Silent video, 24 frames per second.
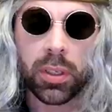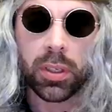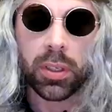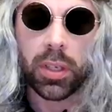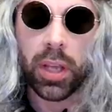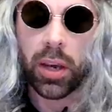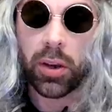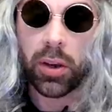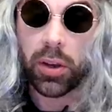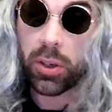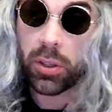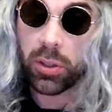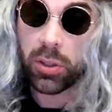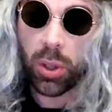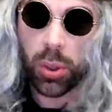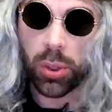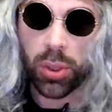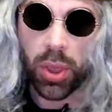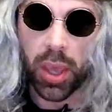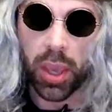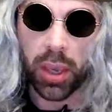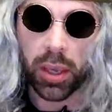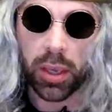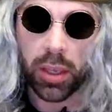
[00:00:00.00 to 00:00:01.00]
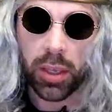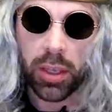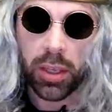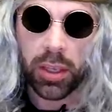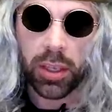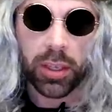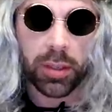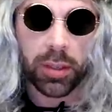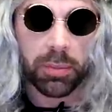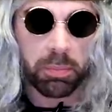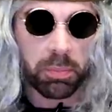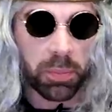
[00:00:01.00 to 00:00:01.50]
Now here's the thing,
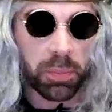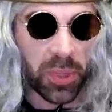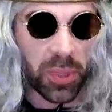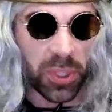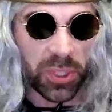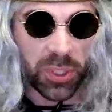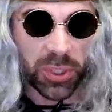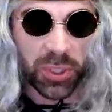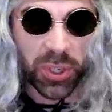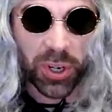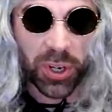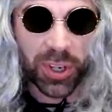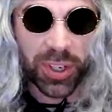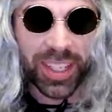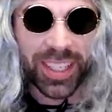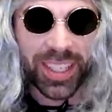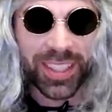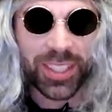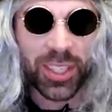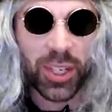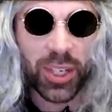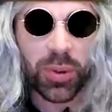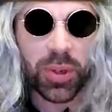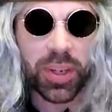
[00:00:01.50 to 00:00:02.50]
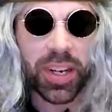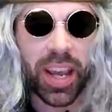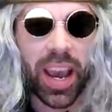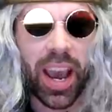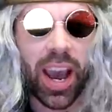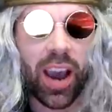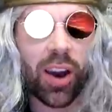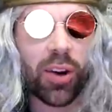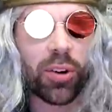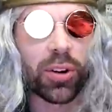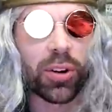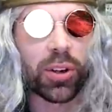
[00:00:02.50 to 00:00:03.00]
this turned into an
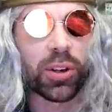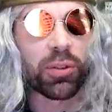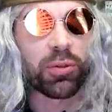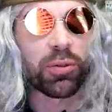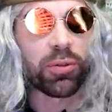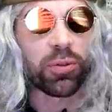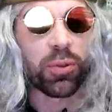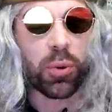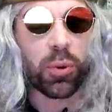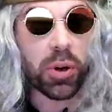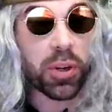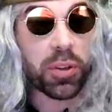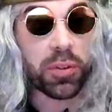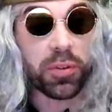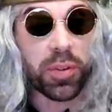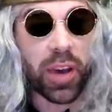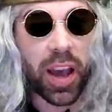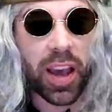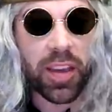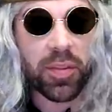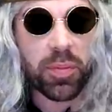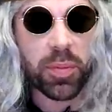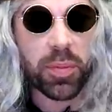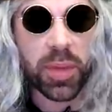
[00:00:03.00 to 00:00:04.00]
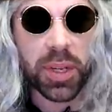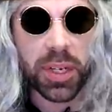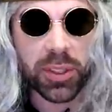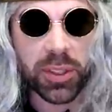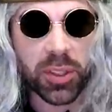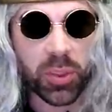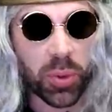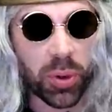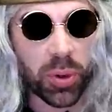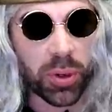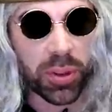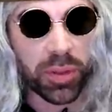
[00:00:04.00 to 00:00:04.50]
hour and forty-five
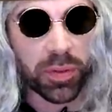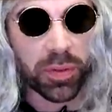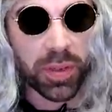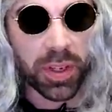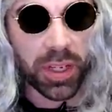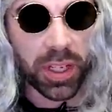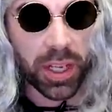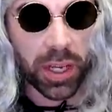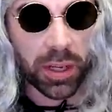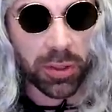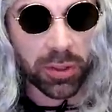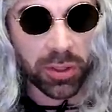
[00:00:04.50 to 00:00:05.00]
minutes worth of video,